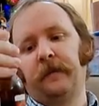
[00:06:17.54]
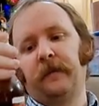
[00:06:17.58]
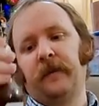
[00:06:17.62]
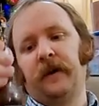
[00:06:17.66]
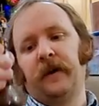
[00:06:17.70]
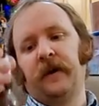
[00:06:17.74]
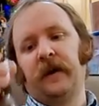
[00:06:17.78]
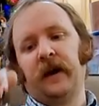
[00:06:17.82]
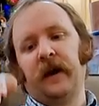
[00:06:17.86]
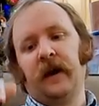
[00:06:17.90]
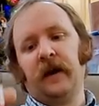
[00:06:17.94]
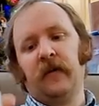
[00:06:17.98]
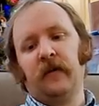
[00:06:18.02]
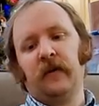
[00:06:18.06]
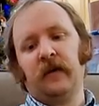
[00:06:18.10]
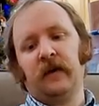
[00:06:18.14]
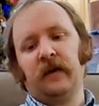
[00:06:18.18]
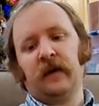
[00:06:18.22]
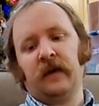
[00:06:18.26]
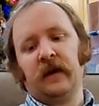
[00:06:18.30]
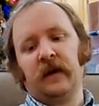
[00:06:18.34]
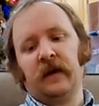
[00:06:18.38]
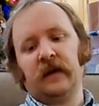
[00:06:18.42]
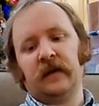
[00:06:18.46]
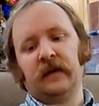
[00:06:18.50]
But I would
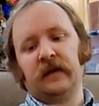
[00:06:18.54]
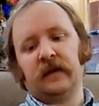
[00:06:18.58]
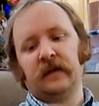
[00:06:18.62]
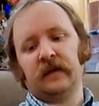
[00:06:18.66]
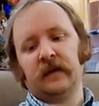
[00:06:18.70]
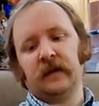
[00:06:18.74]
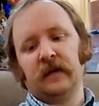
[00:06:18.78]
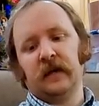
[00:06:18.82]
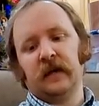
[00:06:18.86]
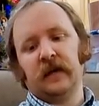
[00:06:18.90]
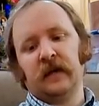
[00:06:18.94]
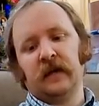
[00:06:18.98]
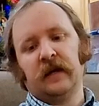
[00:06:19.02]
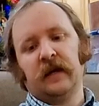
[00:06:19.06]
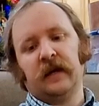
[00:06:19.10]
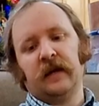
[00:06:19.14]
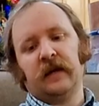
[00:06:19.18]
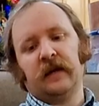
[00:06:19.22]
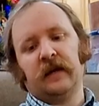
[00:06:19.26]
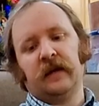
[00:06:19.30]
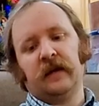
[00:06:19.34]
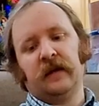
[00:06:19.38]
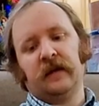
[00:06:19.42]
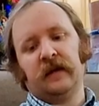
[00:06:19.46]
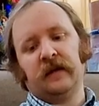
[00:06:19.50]
guess
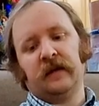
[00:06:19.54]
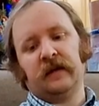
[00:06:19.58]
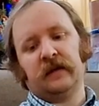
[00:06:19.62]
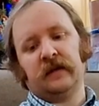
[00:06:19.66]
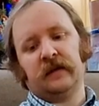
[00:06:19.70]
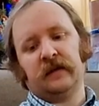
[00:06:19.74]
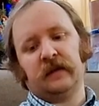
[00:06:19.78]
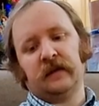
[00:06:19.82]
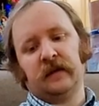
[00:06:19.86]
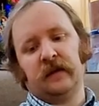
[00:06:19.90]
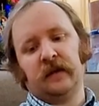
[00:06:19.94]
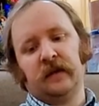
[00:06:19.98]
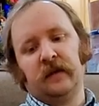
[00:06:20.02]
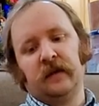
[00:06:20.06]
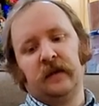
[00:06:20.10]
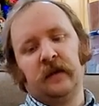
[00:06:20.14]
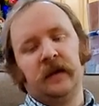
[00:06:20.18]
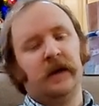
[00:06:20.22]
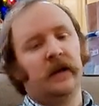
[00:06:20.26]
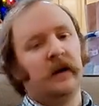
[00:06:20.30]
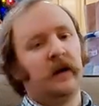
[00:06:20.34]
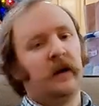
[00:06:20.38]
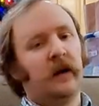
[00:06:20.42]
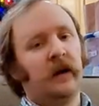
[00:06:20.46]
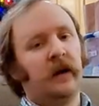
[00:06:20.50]
that this
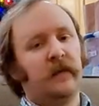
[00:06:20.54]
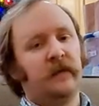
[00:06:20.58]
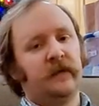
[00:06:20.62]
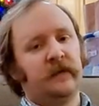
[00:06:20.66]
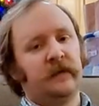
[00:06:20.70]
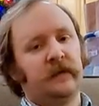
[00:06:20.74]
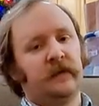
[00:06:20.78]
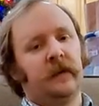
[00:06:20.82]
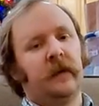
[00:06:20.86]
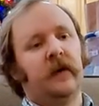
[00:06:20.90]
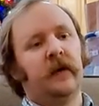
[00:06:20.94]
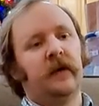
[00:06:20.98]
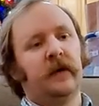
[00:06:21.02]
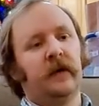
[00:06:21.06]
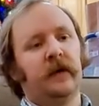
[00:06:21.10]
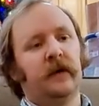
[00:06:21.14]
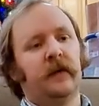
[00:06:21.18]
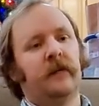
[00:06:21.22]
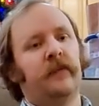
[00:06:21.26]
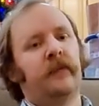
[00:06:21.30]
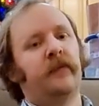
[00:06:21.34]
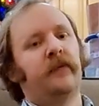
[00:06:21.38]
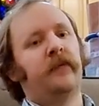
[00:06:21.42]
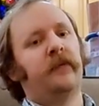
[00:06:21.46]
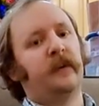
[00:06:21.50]
Abita office party
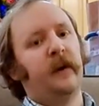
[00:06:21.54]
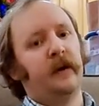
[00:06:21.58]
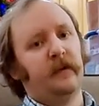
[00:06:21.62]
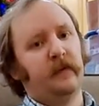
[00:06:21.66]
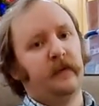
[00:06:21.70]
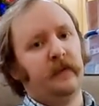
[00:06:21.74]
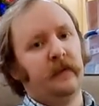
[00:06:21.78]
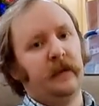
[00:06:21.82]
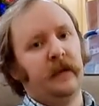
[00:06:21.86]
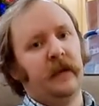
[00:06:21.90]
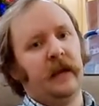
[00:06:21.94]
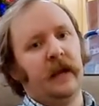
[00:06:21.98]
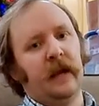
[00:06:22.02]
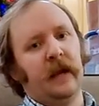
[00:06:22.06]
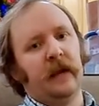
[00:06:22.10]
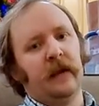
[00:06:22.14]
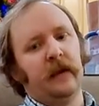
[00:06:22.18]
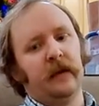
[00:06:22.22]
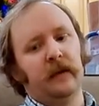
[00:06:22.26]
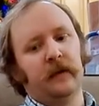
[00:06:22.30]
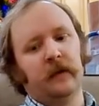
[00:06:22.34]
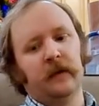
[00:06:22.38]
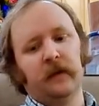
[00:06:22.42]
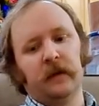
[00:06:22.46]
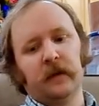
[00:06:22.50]
could probably
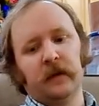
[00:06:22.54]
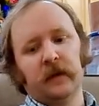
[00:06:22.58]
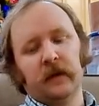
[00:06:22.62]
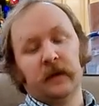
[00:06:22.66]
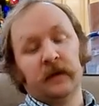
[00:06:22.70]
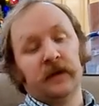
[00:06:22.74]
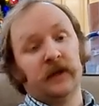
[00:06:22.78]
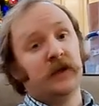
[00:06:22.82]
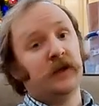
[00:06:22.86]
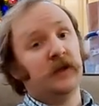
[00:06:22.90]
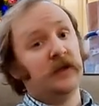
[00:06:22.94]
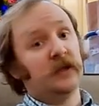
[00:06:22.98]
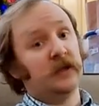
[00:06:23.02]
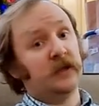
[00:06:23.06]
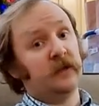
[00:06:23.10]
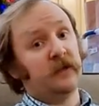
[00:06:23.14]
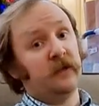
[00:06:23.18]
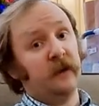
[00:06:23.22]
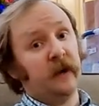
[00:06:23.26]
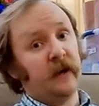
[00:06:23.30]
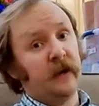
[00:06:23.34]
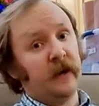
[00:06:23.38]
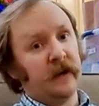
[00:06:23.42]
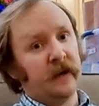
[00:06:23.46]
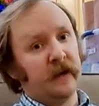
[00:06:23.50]
handle just
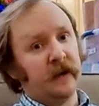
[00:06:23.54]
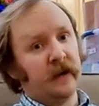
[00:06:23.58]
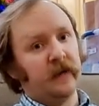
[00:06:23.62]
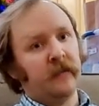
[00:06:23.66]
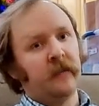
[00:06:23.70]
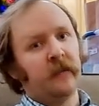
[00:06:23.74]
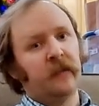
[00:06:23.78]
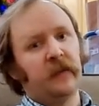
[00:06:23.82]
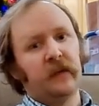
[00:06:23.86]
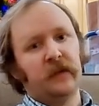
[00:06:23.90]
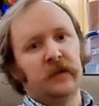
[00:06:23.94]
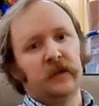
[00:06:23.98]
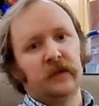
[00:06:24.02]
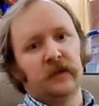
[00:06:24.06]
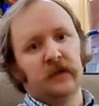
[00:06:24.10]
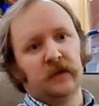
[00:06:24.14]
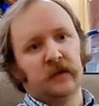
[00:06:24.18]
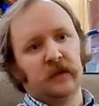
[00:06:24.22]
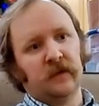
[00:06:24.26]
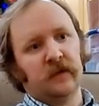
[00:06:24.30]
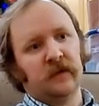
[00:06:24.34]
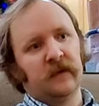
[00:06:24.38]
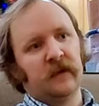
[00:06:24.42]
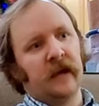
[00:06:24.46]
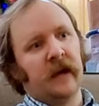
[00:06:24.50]
fine being
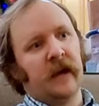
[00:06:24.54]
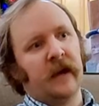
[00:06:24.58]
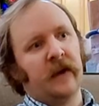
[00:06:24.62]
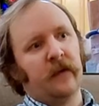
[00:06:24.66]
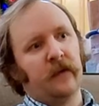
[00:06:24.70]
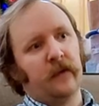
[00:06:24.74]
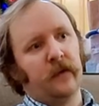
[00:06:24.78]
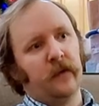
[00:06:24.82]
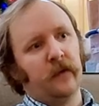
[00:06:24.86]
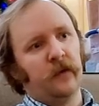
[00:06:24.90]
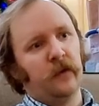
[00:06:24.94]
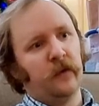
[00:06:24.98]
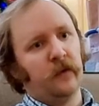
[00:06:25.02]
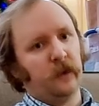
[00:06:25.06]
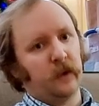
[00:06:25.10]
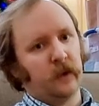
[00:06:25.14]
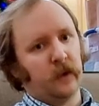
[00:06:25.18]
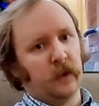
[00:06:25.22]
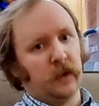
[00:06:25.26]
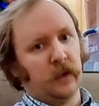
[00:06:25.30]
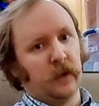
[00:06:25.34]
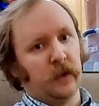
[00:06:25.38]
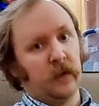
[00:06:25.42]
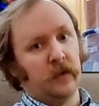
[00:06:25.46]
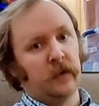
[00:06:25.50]
served at room or
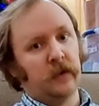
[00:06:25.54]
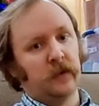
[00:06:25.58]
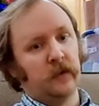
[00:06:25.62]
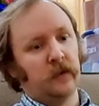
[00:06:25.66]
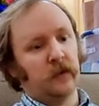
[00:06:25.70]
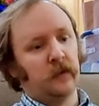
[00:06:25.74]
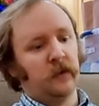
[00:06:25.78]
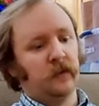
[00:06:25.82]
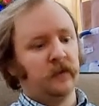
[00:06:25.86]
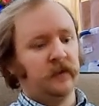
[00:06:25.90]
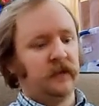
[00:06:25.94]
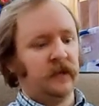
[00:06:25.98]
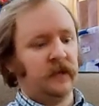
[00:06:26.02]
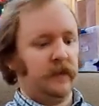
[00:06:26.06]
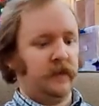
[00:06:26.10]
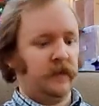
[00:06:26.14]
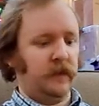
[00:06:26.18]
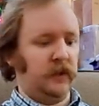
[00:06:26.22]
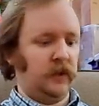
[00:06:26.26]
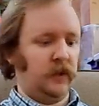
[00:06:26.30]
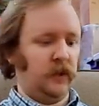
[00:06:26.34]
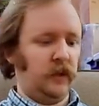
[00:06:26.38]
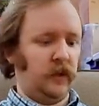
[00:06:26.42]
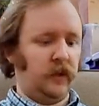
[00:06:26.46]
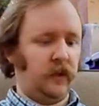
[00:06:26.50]
close to room
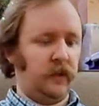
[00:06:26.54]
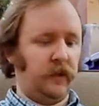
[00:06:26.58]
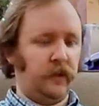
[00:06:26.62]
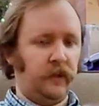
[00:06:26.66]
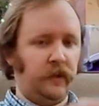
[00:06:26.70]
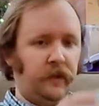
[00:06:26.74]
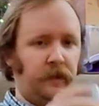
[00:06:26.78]
temperature.